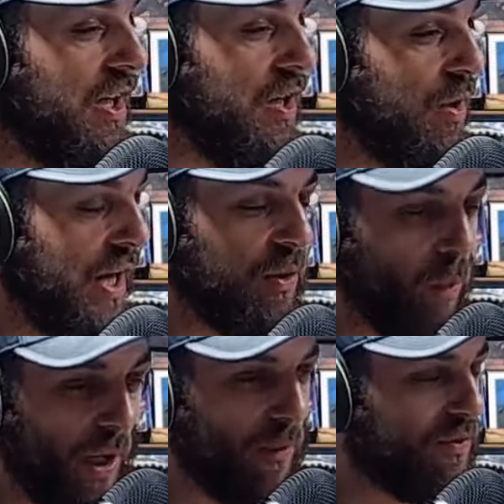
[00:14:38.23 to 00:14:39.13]
at the
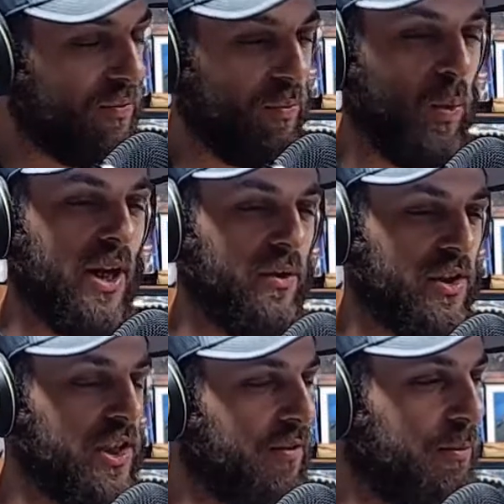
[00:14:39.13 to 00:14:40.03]
wide
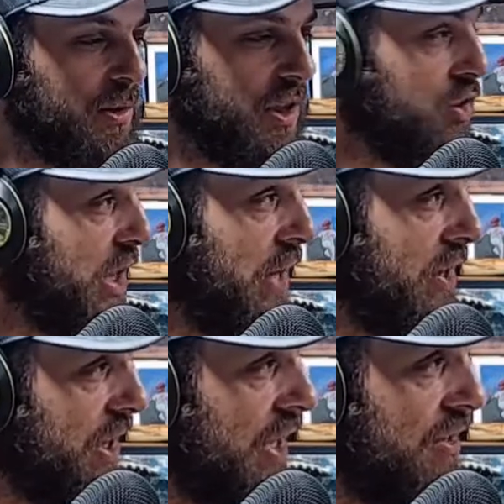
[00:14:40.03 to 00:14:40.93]
receiver position. Now
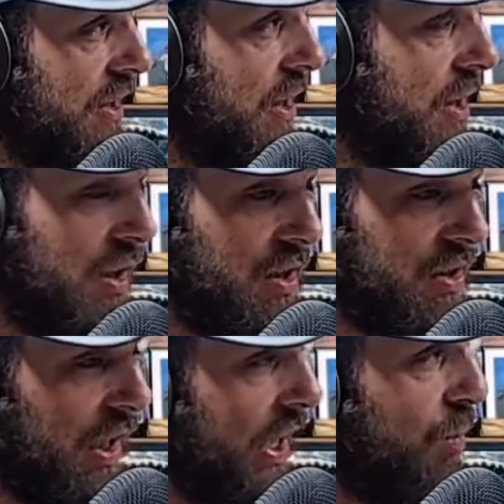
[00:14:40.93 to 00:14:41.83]
he's got
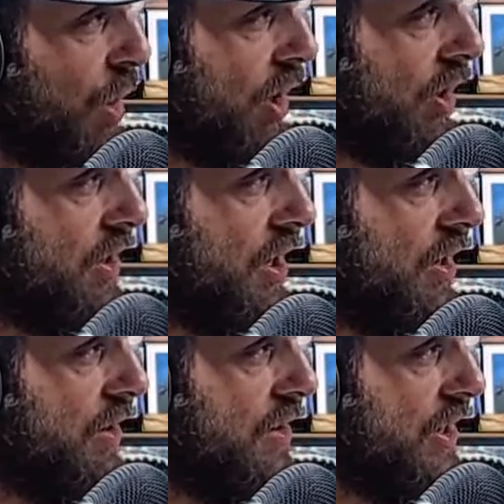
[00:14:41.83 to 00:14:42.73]
Delaney Walker at
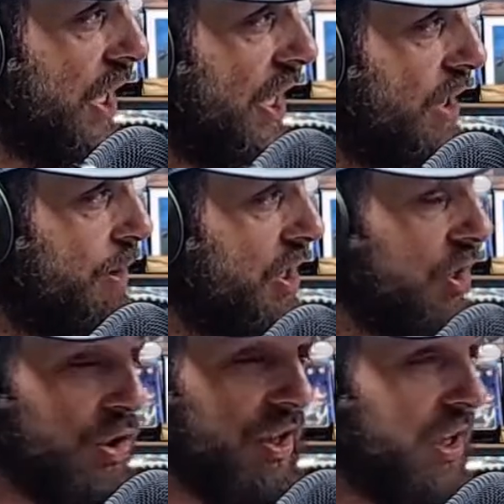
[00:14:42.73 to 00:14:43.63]
the tight end
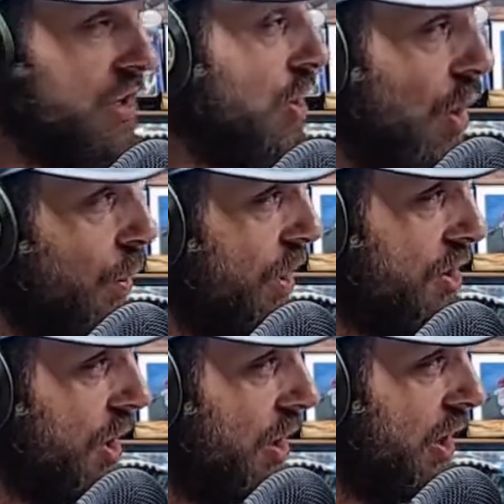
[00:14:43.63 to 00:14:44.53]
position, he's always
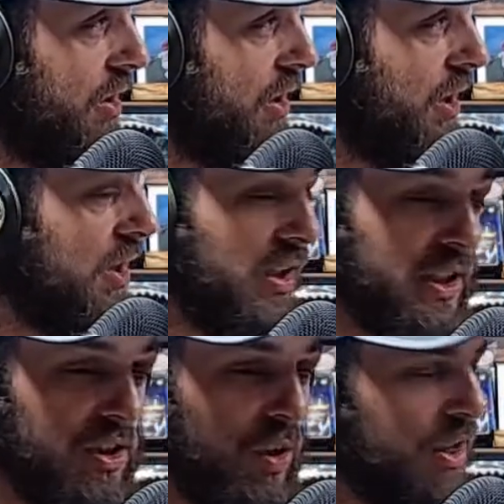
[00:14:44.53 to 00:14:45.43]
solid.
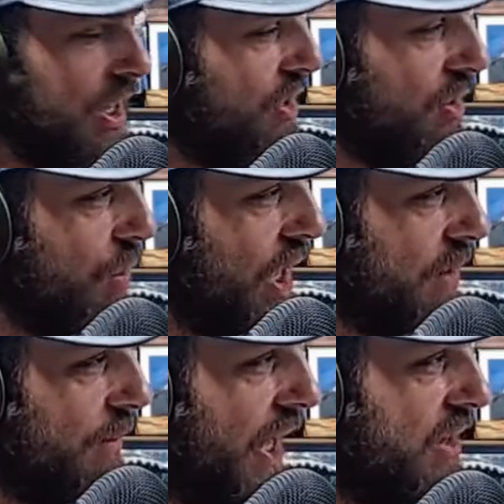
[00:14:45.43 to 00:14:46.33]
He's always had good
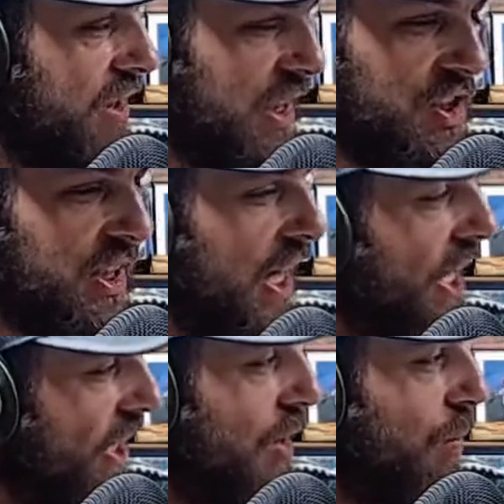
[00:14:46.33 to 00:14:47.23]
running backs. He just
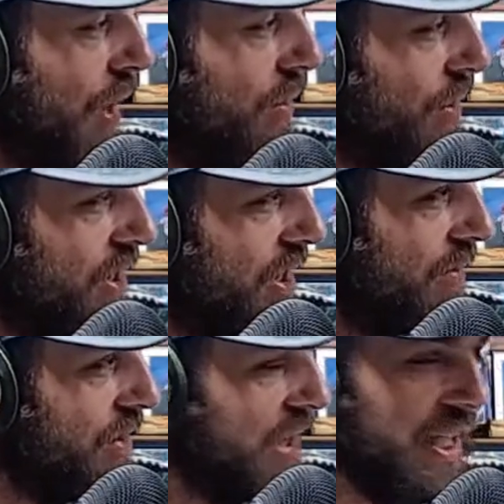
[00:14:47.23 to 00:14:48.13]
can't get wide
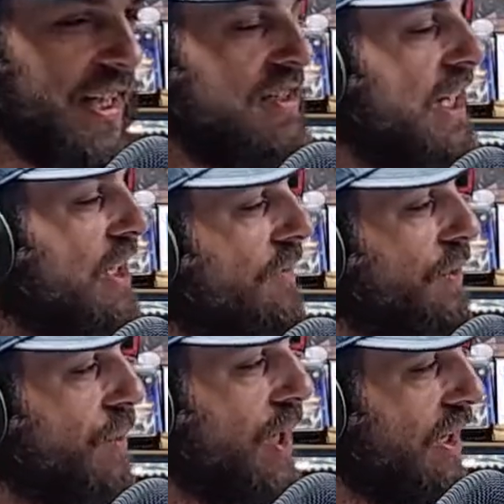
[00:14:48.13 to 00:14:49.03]
receivers, and he can take off
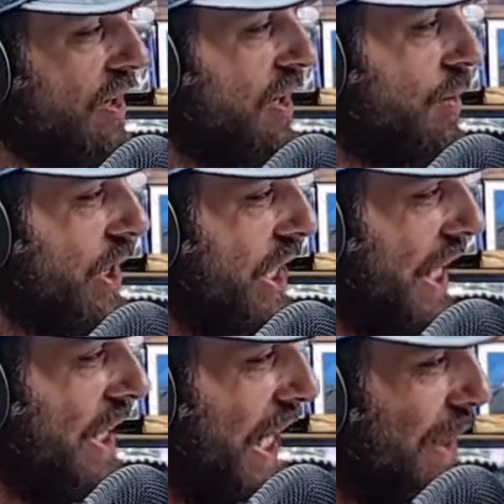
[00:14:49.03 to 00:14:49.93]
and run. What do you
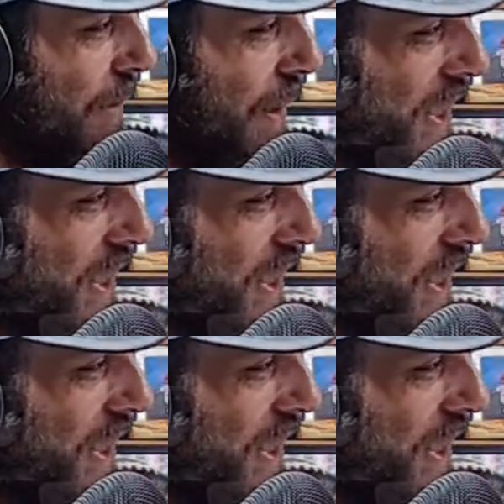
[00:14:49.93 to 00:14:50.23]
not like about the